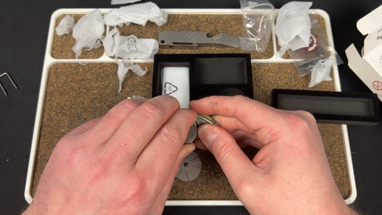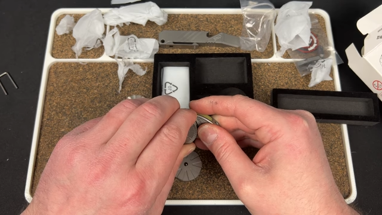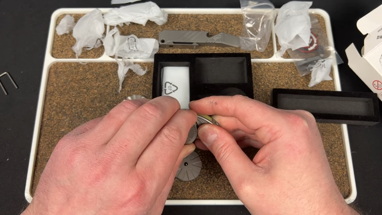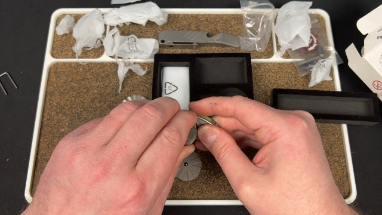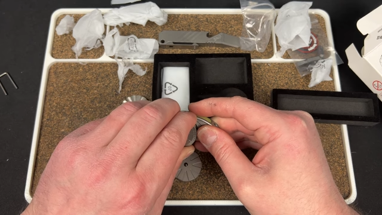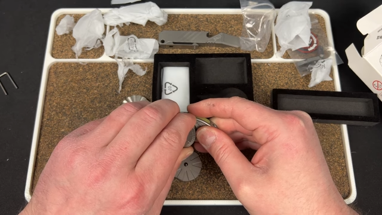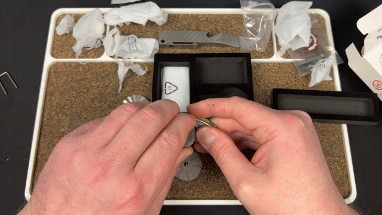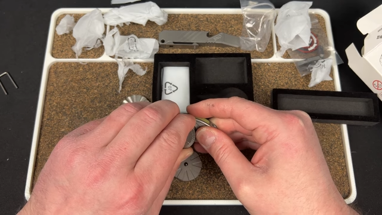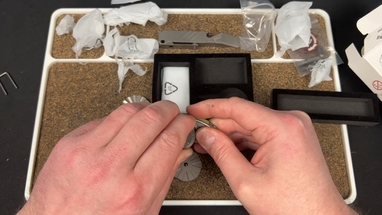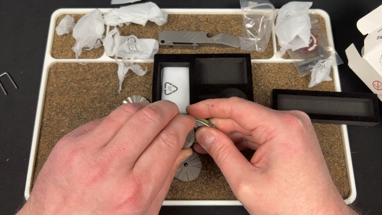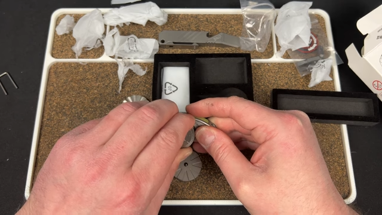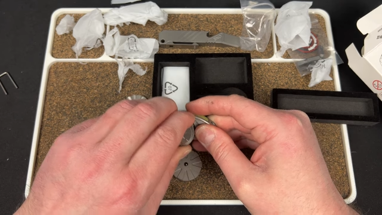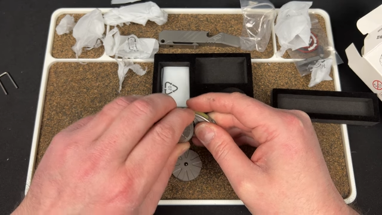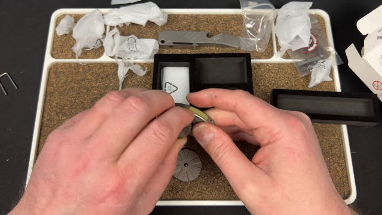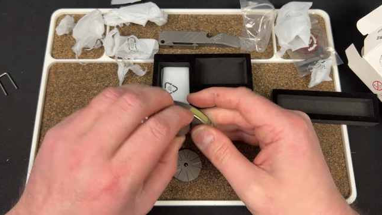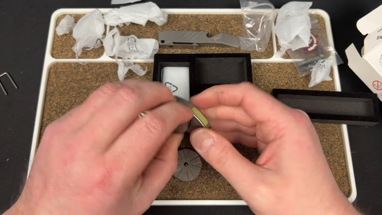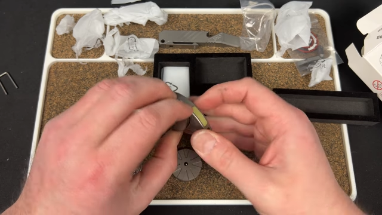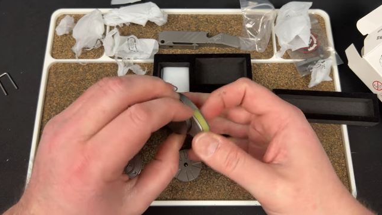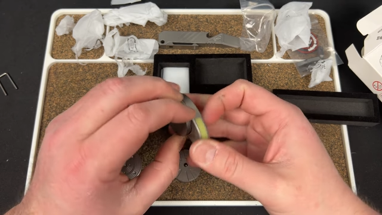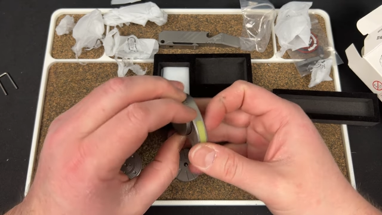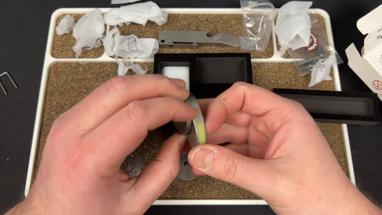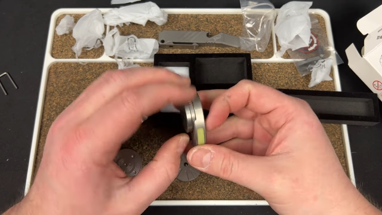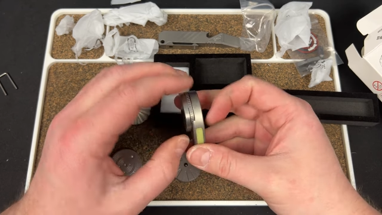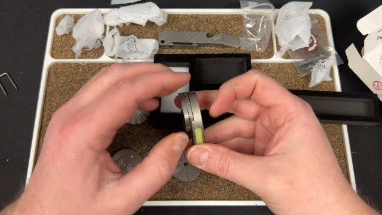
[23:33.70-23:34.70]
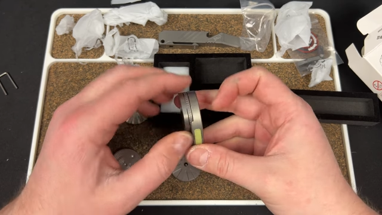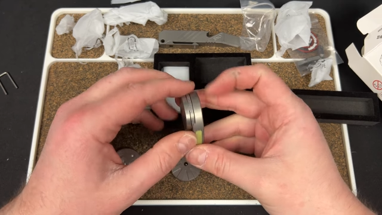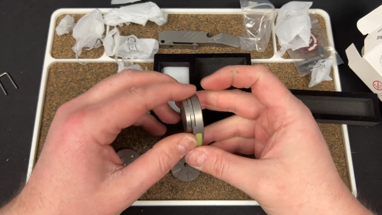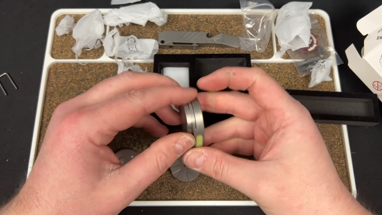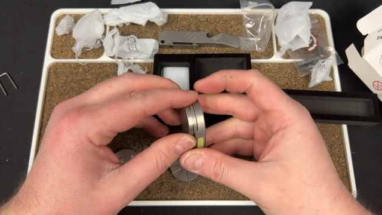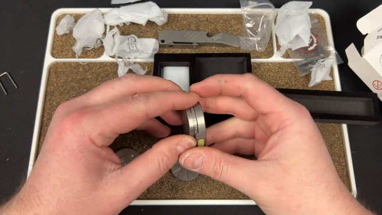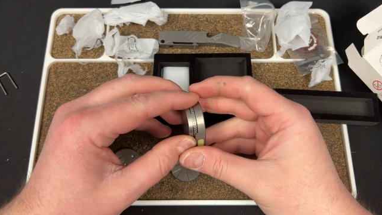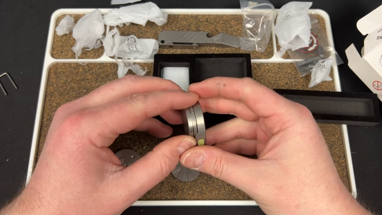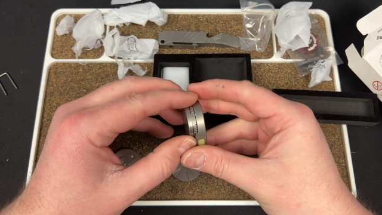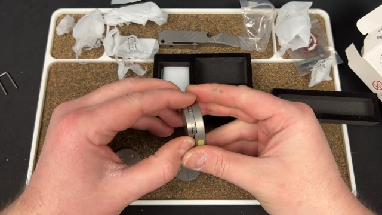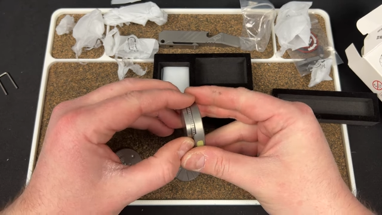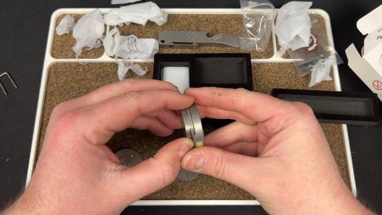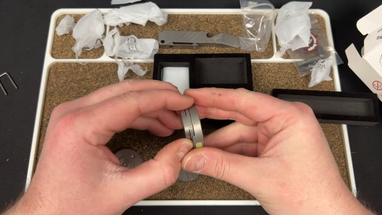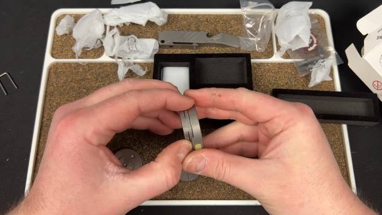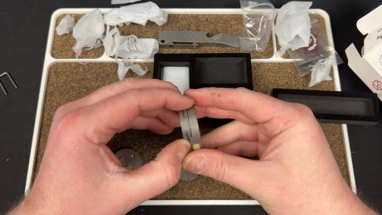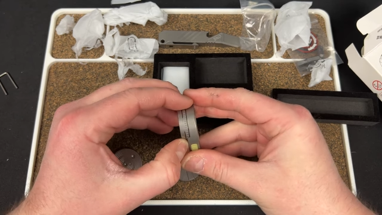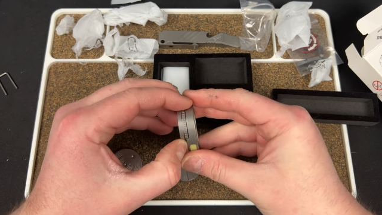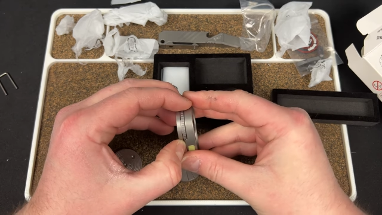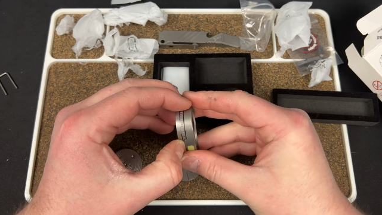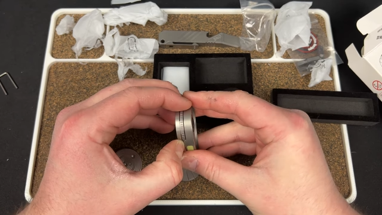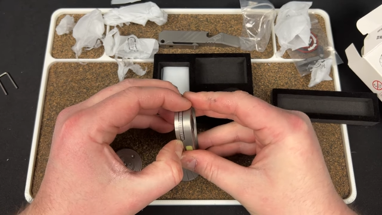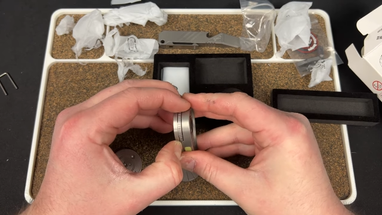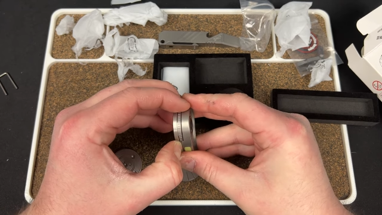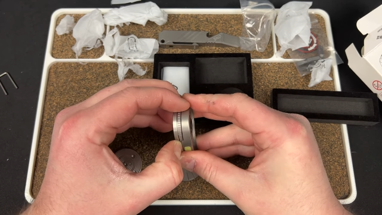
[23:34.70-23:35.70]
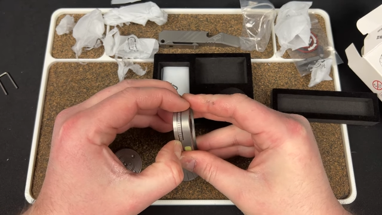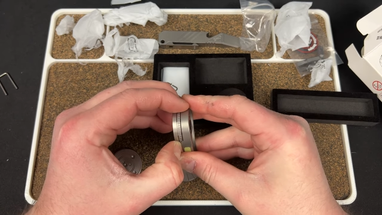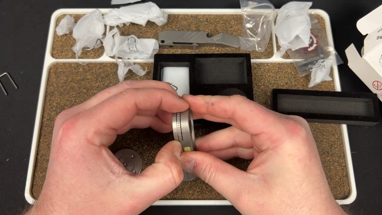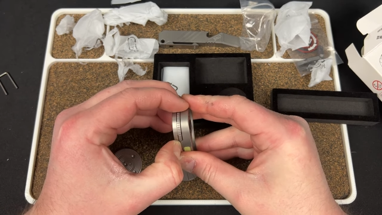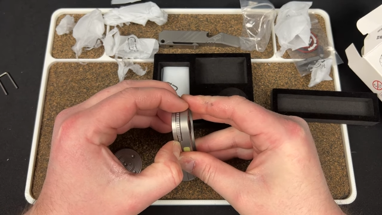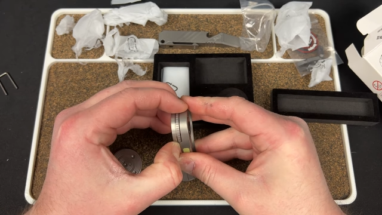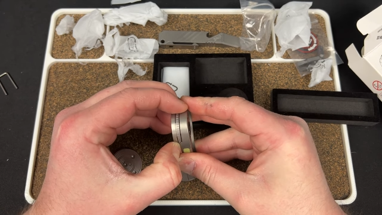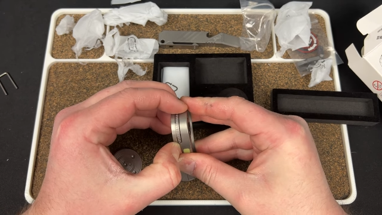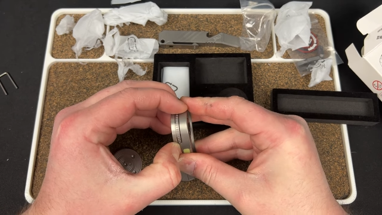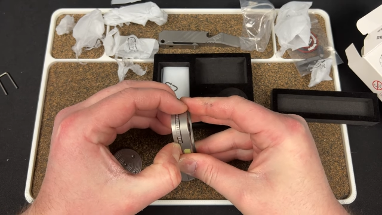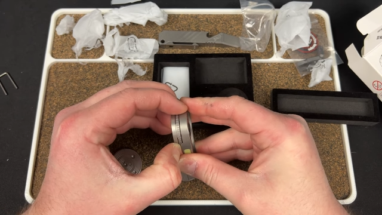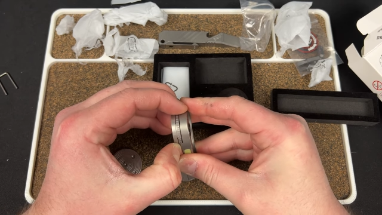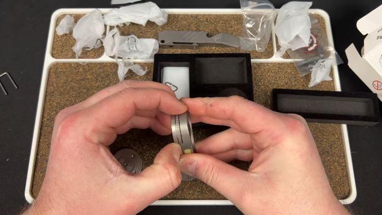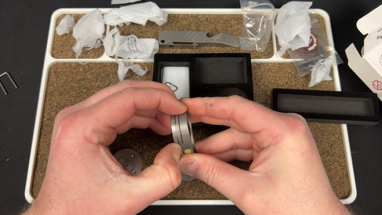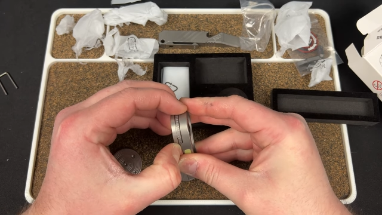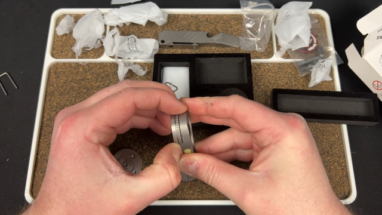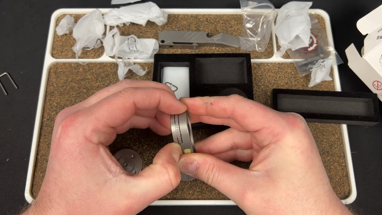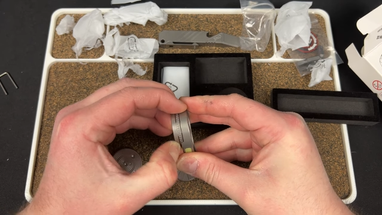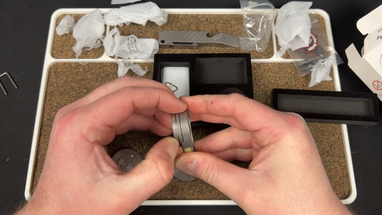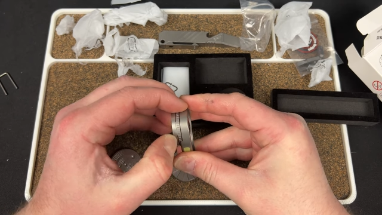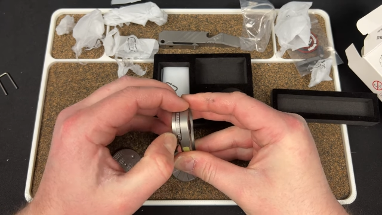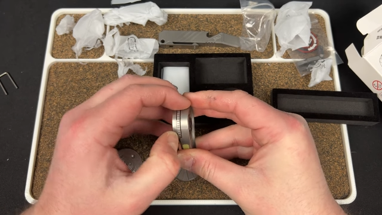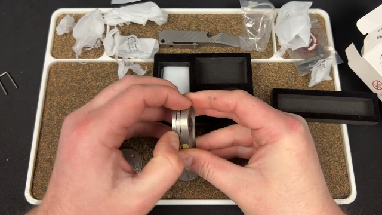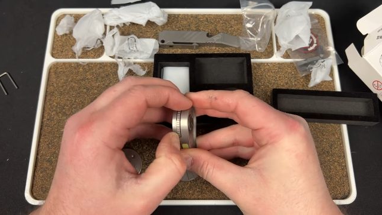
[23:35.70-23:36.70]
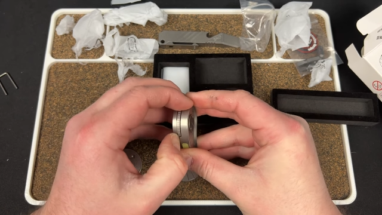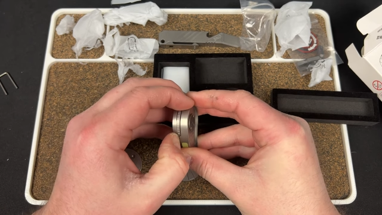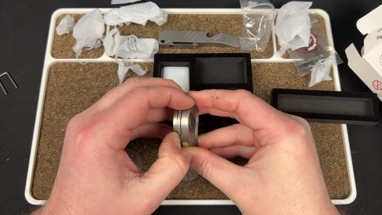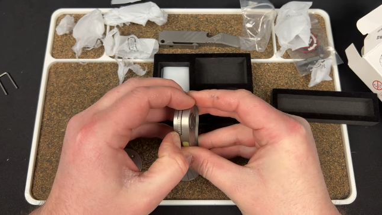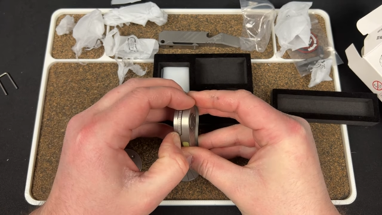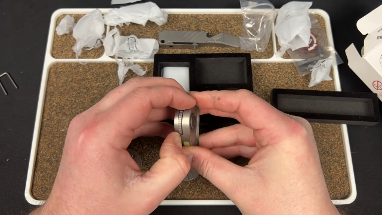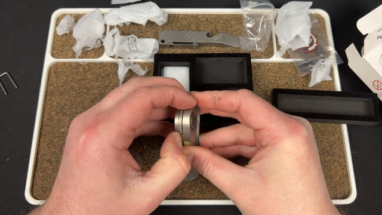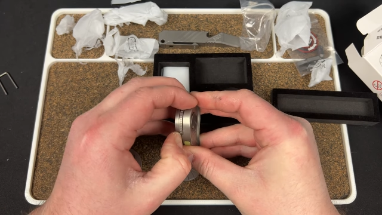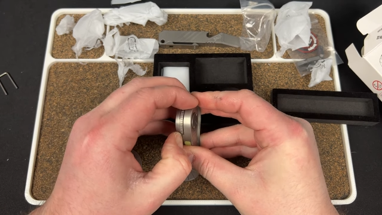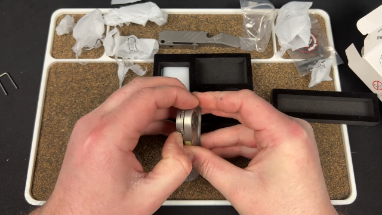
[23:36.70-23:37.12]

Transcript: No face is visible, so there are no lips to read.